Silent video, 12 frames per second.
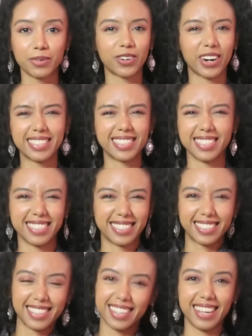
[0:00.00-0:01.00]
precious
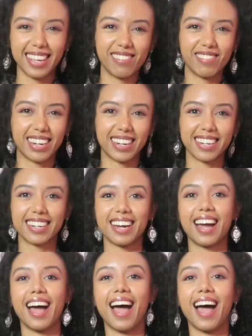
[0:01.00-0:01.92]
ebook